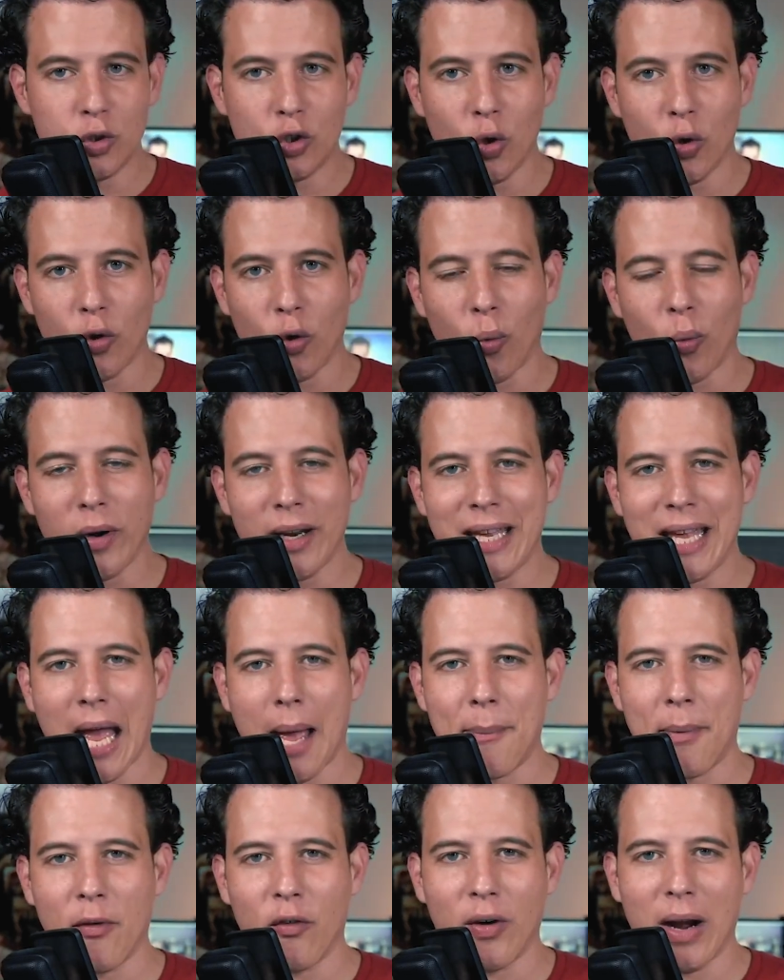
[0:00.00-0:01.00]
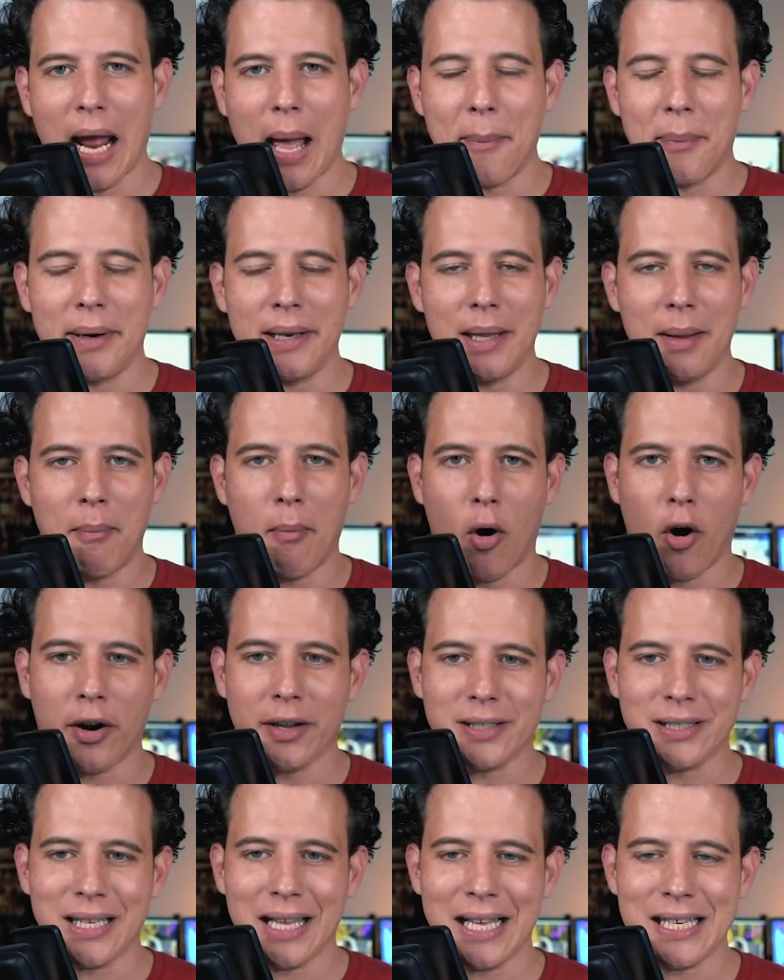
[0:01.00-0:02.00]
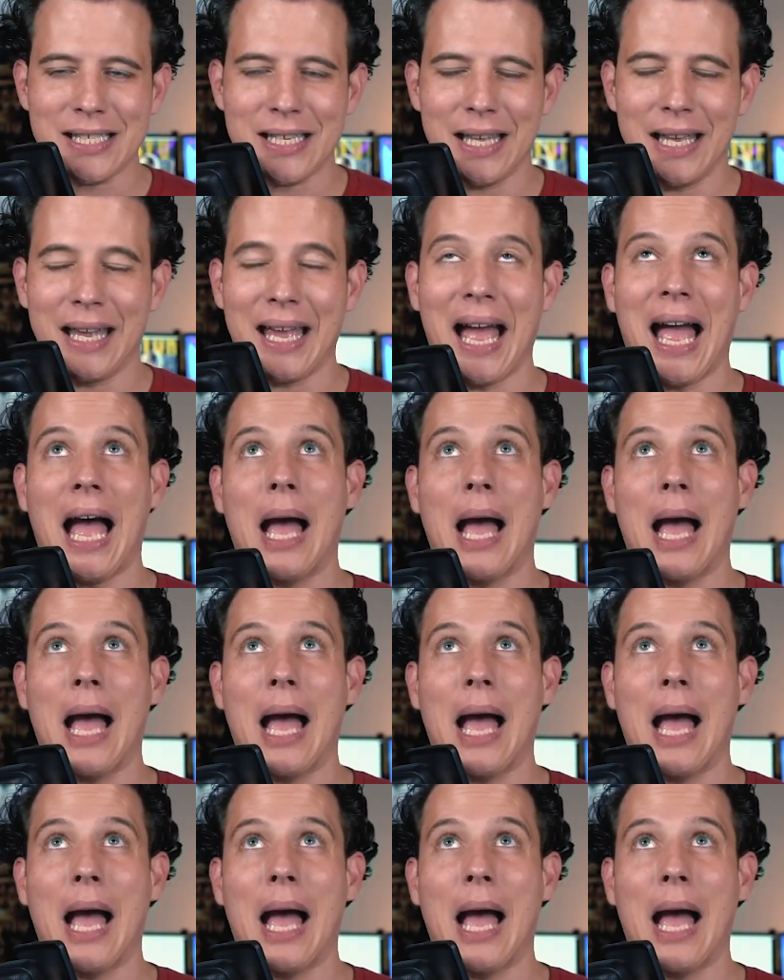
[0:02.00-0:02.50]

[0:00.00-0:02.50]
doing the recap of what happened in the markets last week.